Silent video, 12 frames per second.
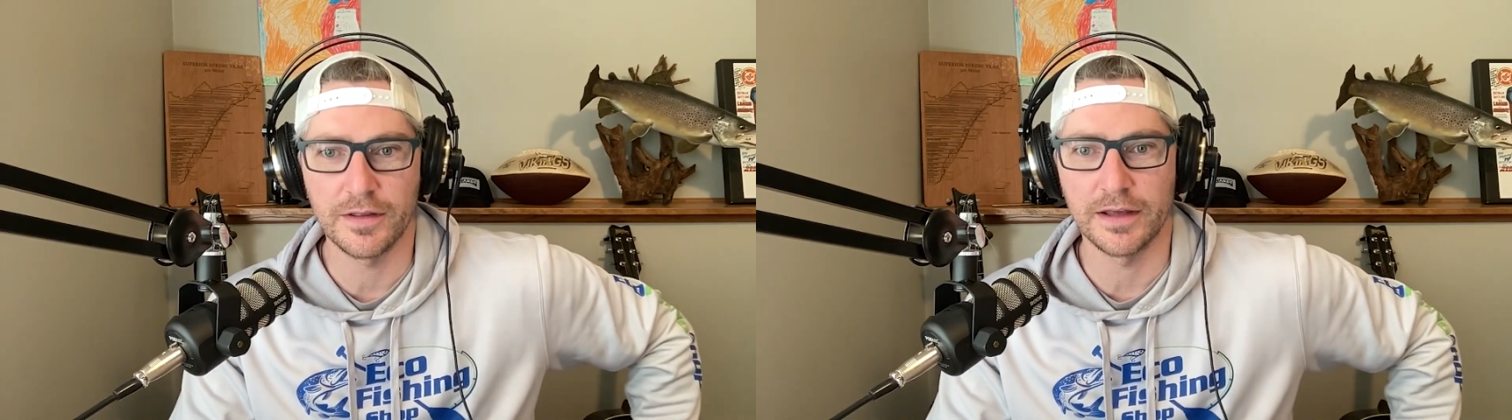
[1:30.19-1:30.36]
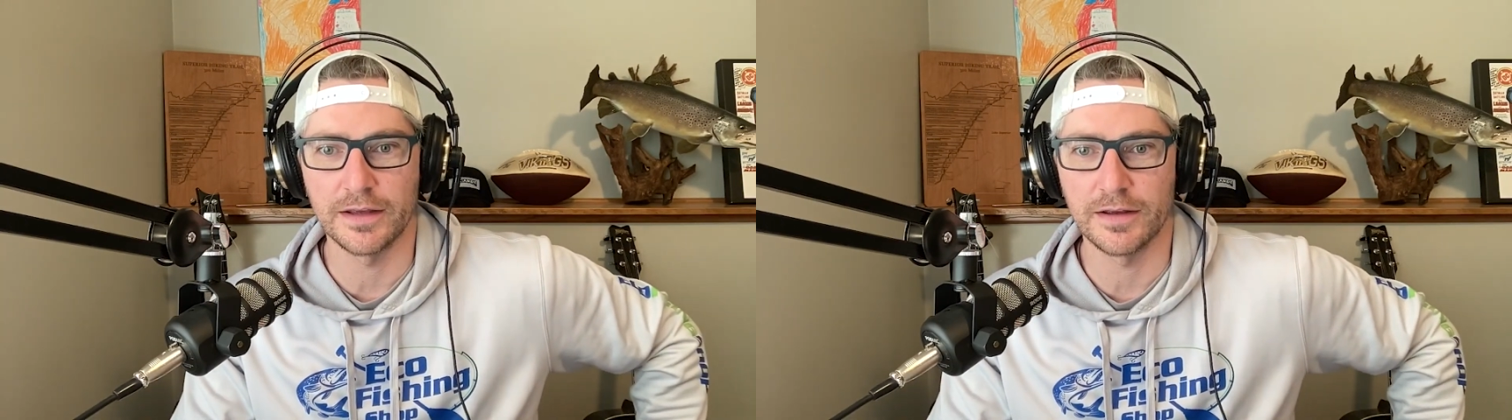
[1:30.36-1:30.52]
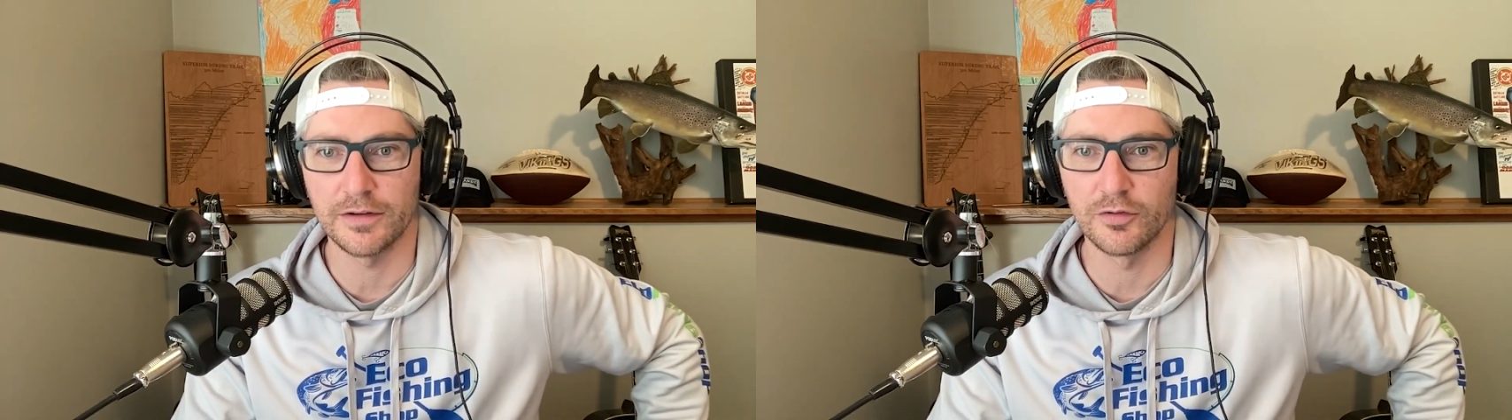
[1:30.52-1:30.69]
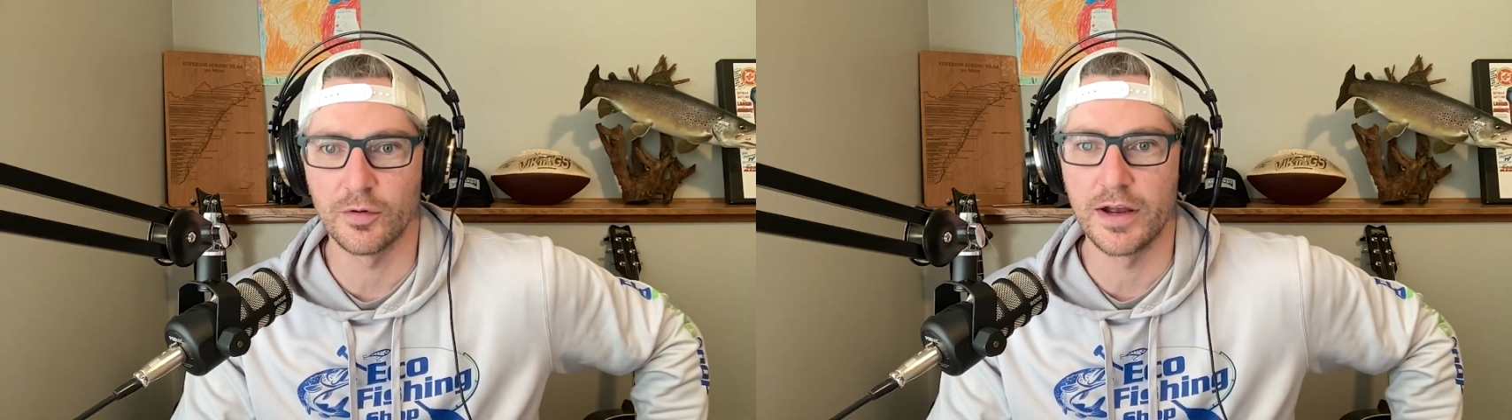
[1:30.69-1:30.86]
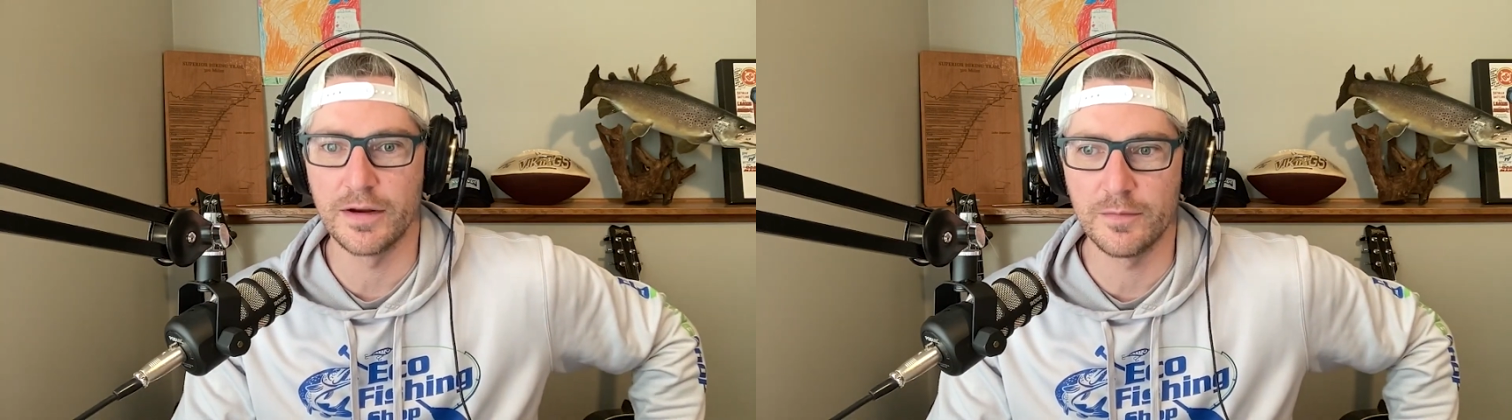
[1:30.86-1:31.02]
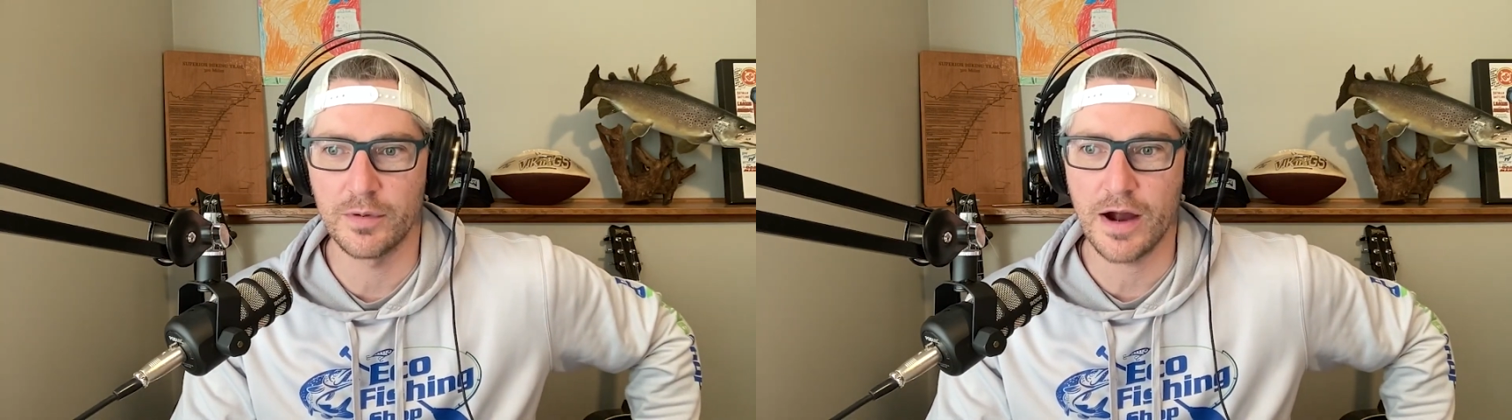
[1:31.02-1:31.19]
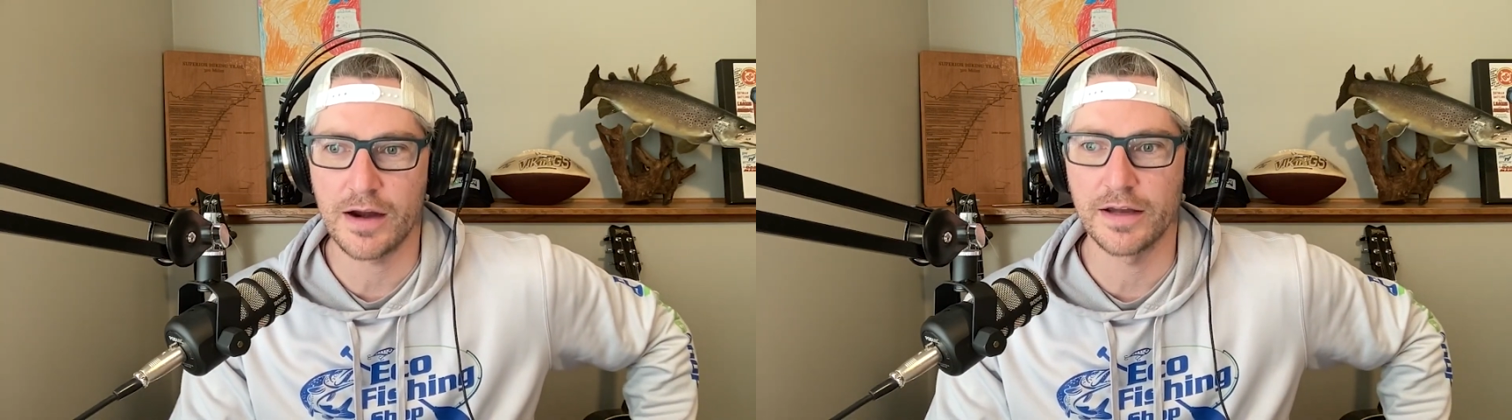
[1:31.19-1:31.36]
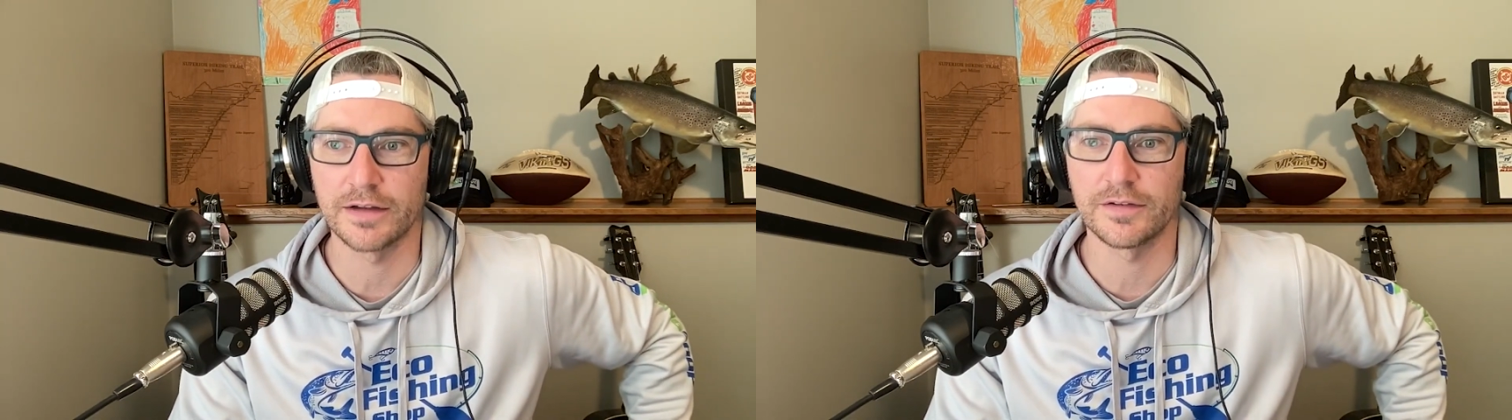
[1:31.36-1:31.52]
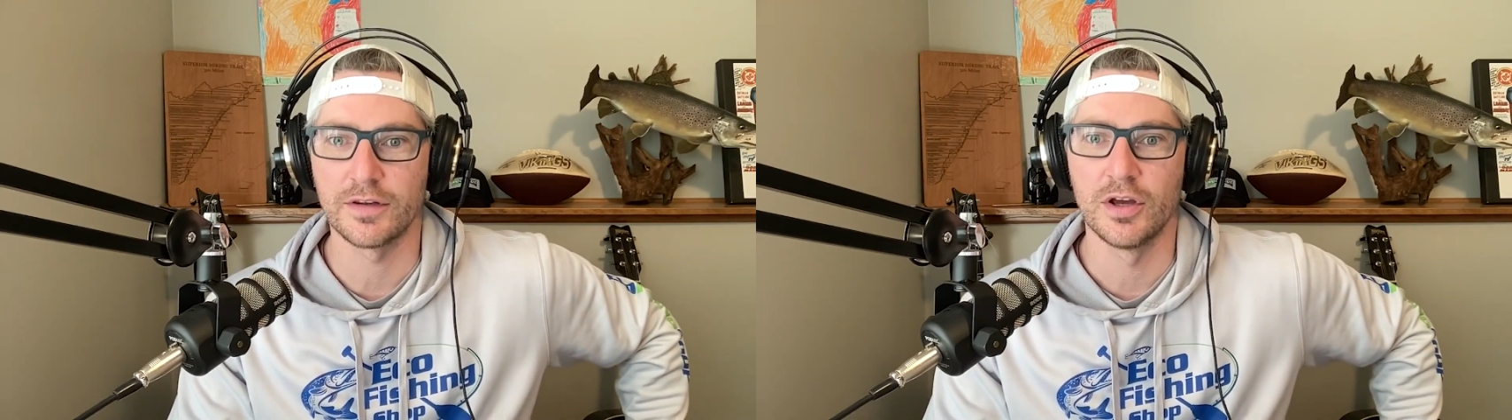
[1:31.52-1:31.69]
like great
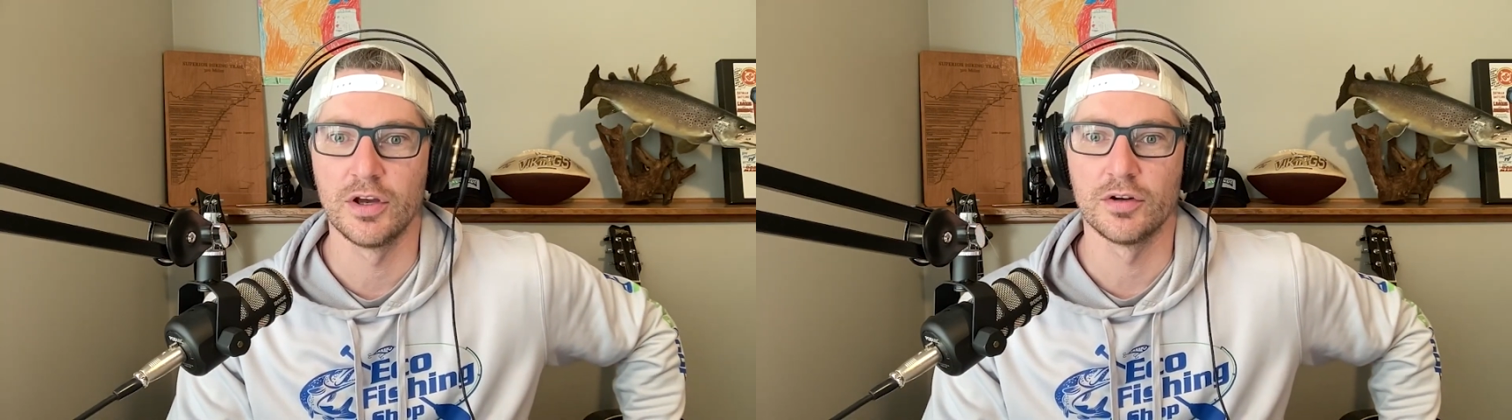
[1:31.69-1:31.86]
product,